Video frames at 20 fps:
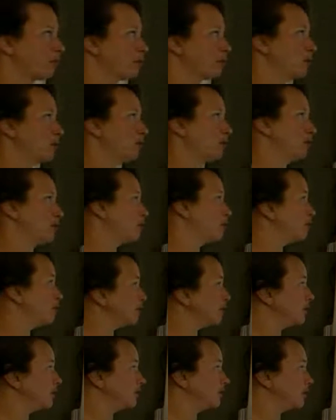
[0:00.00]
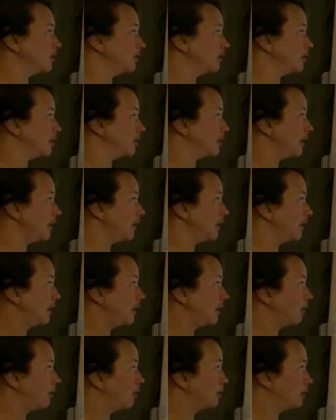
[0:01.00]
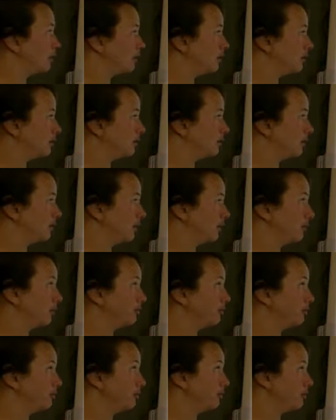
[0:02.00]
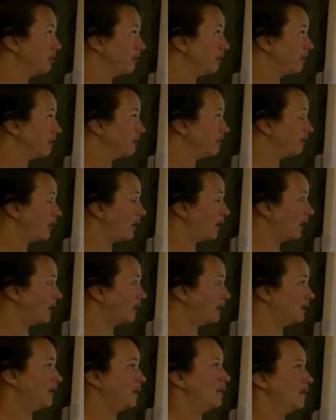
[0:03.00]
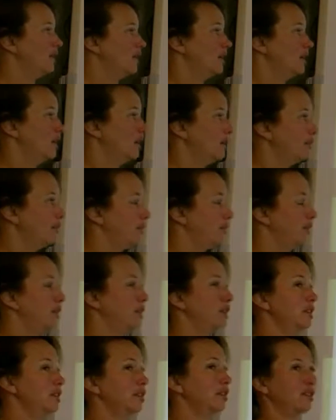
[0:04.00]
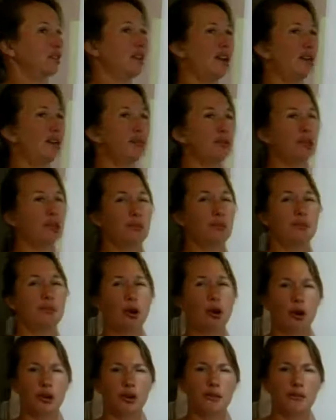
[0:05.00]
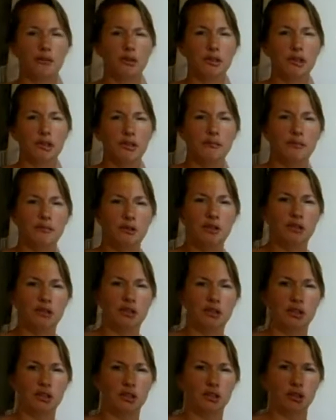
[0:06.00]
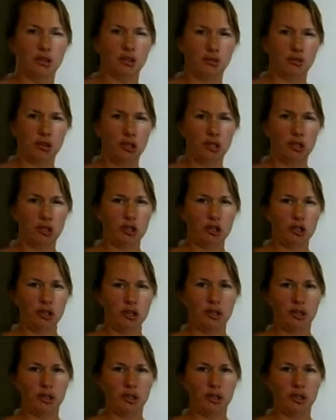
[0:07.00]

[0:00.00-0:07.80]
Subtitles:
The only other thing that I want you to be able to identify is not really part of a leaf. It's a secretion.